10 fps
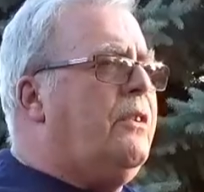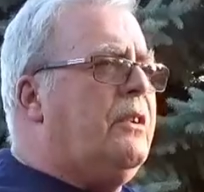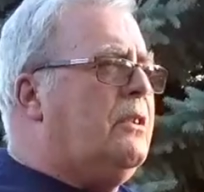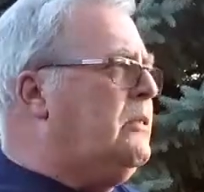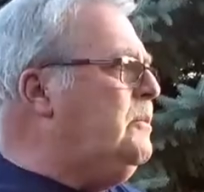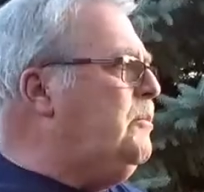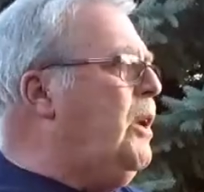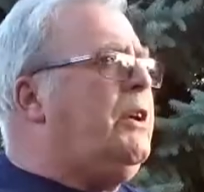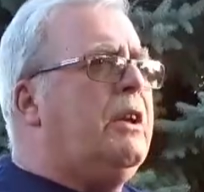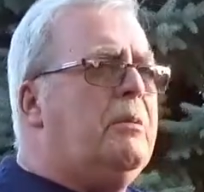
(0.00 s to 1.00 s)
their
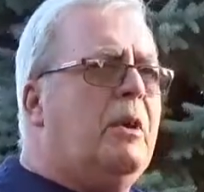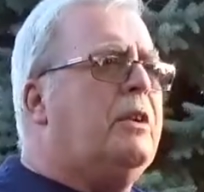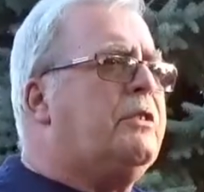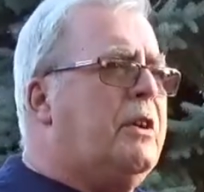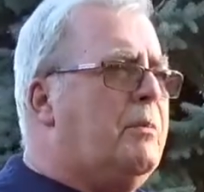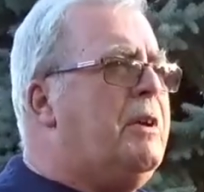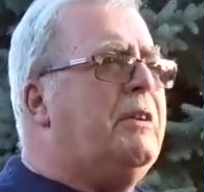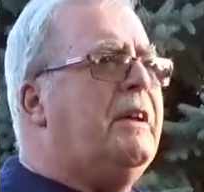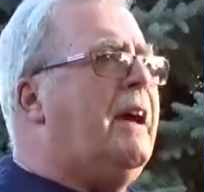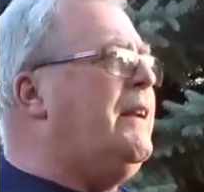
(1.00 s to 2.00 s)
muckety mucks come
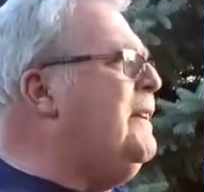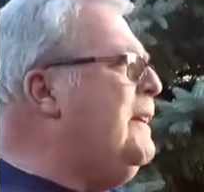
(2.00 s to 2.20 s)
in that